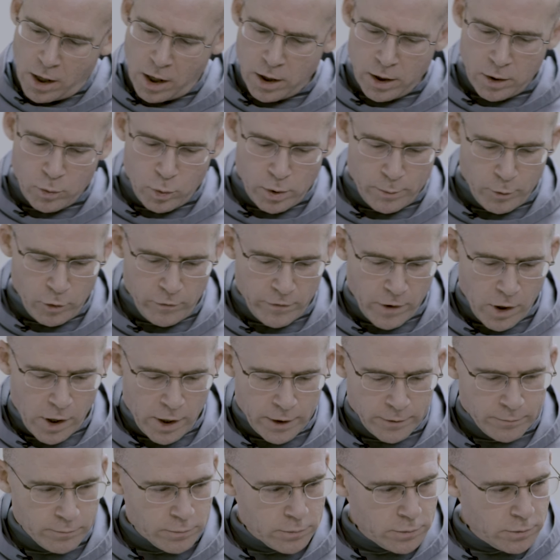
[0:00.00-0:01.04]
All right, we move
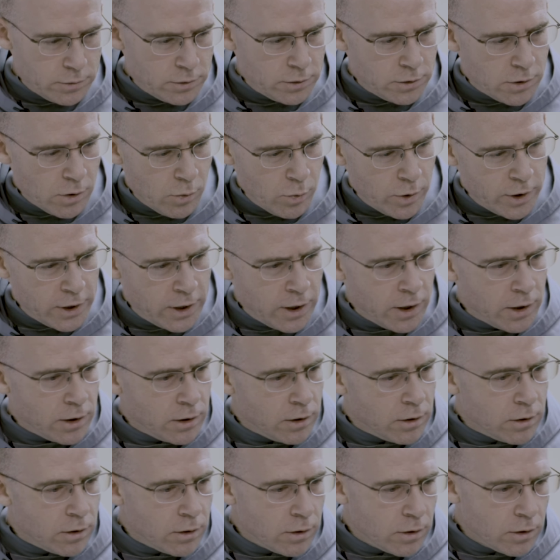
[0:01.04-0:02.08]
on. Don't want to
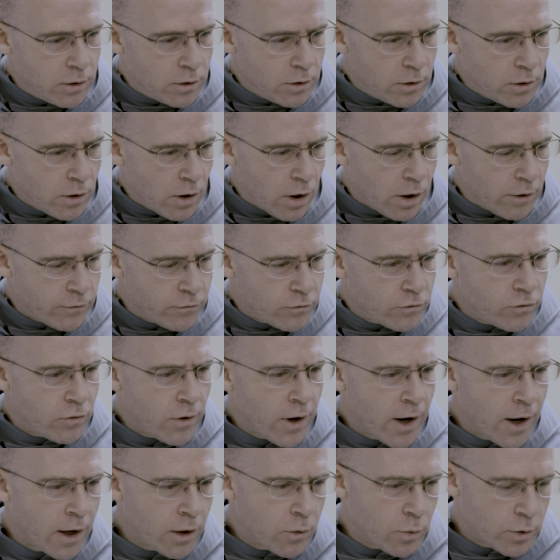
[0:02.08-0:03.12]
get off
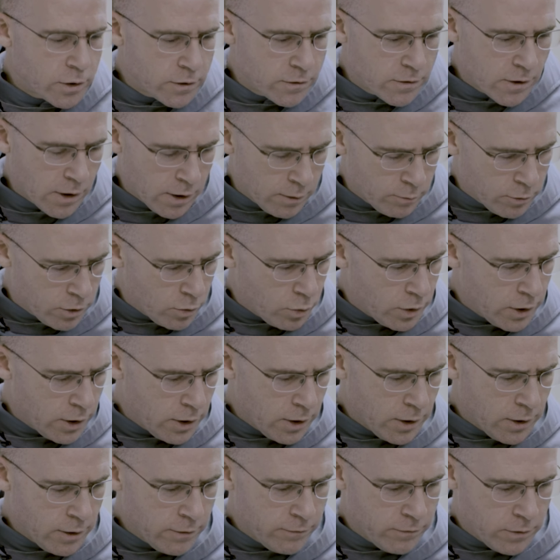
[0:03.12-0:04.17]
track. What time do we
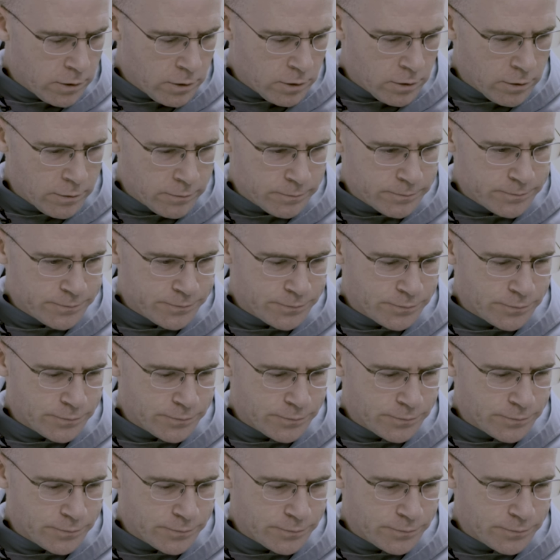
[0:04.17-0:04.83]
have here?